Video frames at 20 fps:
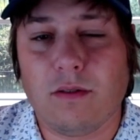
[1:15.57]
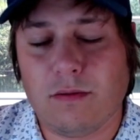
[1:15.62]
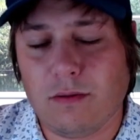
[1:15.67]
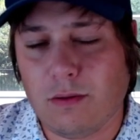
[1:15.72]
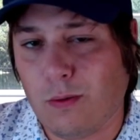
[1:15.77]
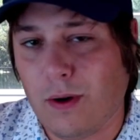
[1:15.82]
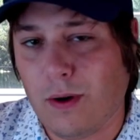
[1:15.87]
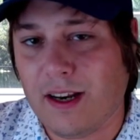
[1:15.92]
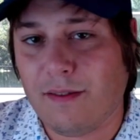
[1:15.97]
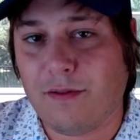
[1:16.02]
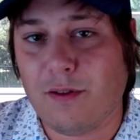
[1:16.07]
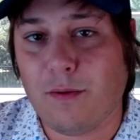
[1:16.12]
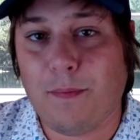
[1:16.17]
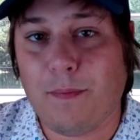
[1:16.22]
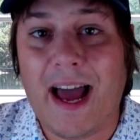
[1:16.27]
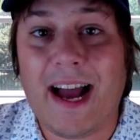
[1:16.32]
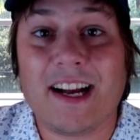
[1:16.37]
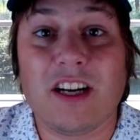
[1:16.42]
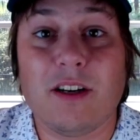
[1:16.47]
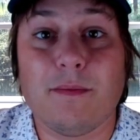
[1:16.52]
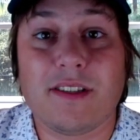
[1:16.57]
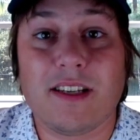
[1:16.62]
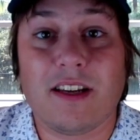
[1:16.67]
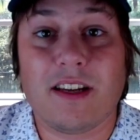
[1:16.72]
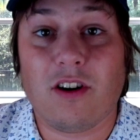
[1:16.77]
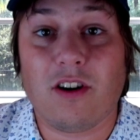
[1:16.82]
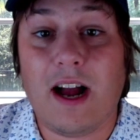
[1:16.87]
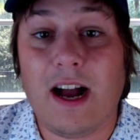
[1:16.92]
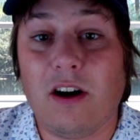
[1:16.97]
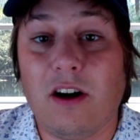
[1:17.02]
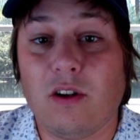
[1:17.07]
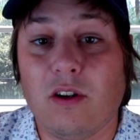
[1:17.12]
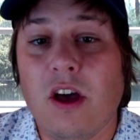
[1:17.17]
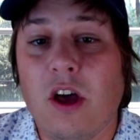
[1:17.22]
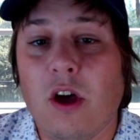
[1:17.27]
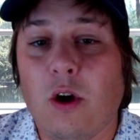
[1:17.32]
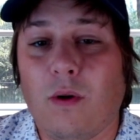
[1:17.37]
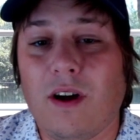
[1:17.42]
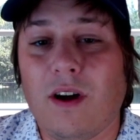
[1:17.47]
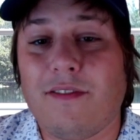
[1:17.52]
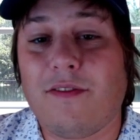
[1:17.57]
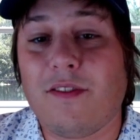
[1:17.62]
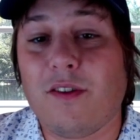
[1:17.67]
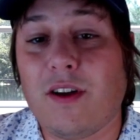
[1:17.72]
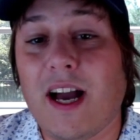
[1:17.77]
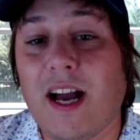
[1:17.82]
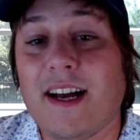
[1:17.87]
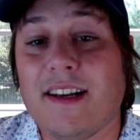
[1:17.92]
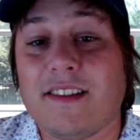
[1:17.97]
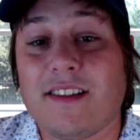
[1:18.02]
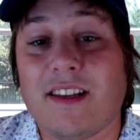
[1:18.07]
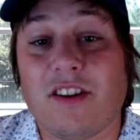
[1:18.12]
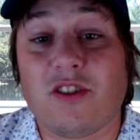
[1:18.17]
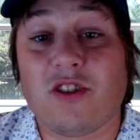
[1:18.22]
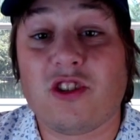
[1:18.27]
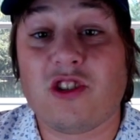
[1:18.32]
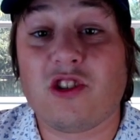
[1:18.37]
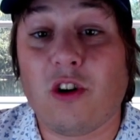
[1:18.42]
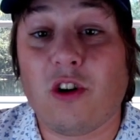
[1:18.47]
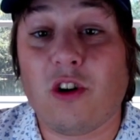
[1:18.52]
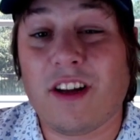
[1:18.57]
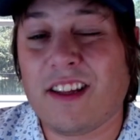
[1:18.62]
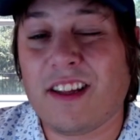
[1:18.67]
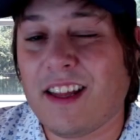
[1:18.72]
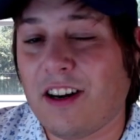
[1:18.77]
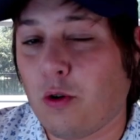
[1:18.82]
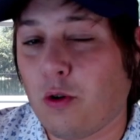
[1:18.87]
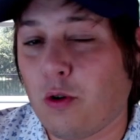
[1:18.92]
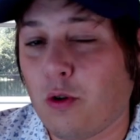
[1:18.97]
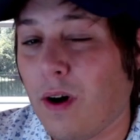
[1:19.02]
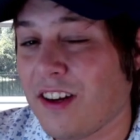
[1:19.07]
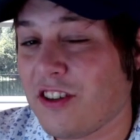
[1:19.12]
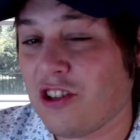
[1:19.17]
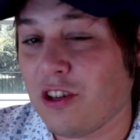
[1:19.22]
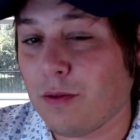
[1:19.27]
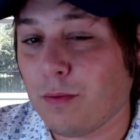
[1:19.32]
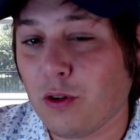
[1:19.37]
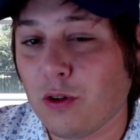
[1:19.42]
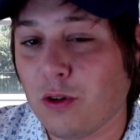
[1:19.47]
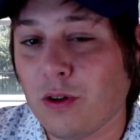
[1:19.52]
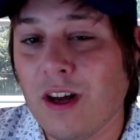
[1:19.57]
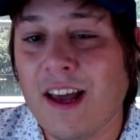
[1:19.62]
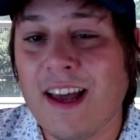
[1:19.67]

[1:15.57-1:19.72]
Quite a few backups that are out, quite a few guys that are starting that are questionable.